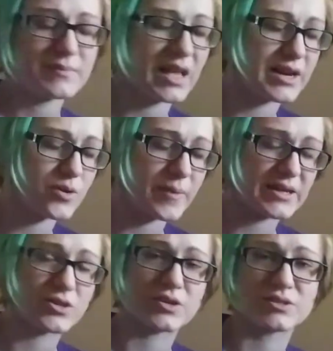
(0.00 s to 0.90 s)
I know my
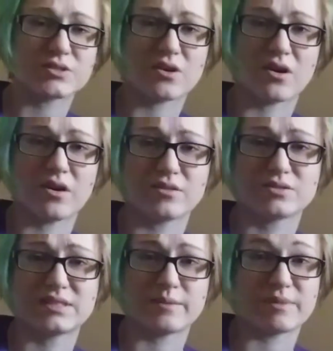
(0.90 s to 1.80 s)
dogs are
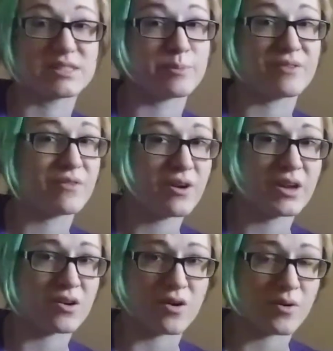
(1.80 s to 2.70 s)
seeming to be very
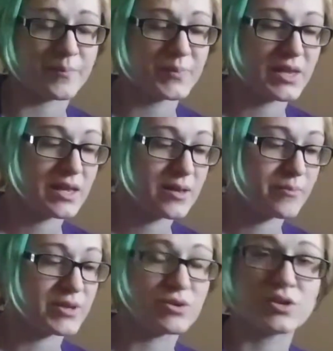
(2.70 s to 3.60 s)
calm,
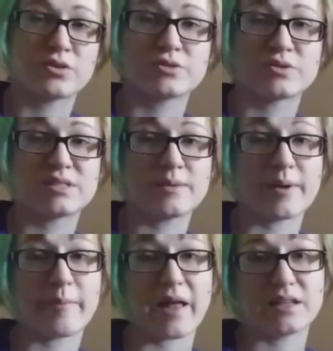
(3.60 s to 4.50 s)
but you can also see
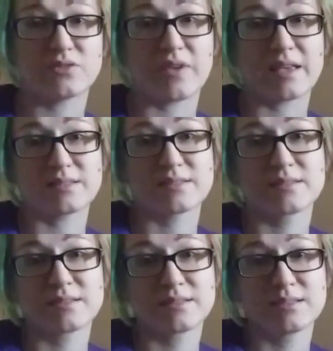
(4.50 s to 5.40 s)
by Maddie's face,
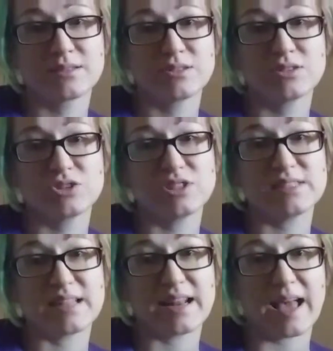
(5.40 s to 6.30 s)
she's
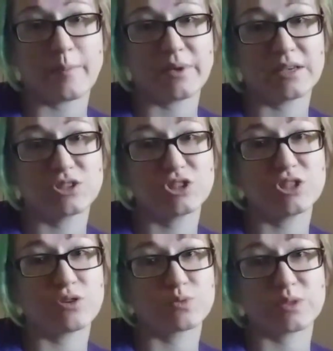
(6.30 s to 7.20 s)
not happy. She
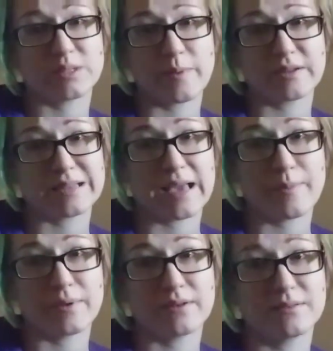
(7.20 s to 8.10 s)
knows what's about to
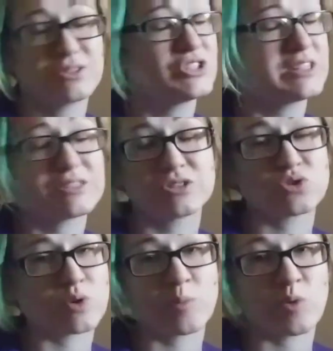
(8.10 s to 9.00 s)
happen. She doesn't
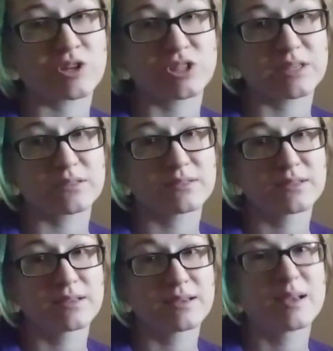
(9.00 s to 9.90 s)
enjoy brushing,
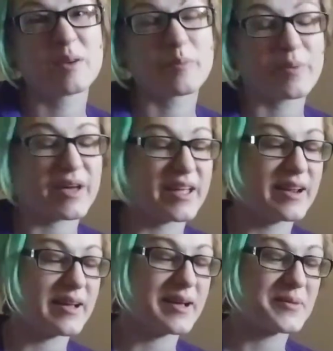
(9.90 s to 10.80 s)
but
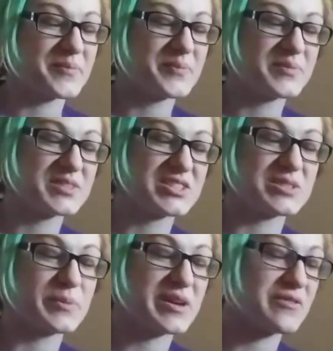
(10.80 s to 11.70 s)

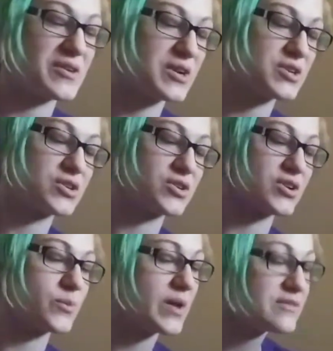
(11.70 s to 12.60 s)
she's being a very good
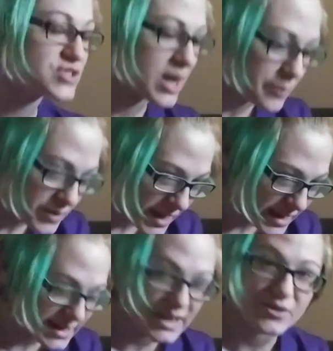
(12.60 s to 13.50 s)
girl. Hey, Chopper
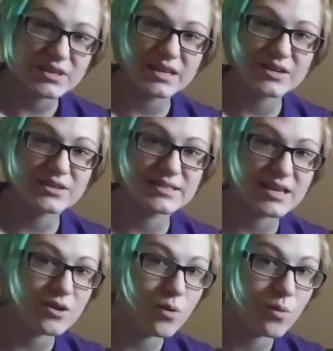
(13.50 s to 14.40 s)
hanging out here. Say
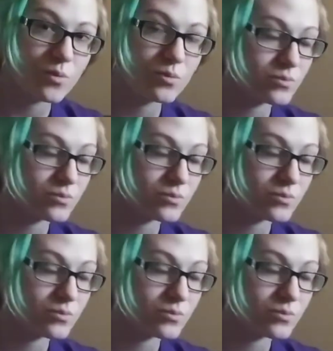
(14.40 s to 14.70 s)
hello.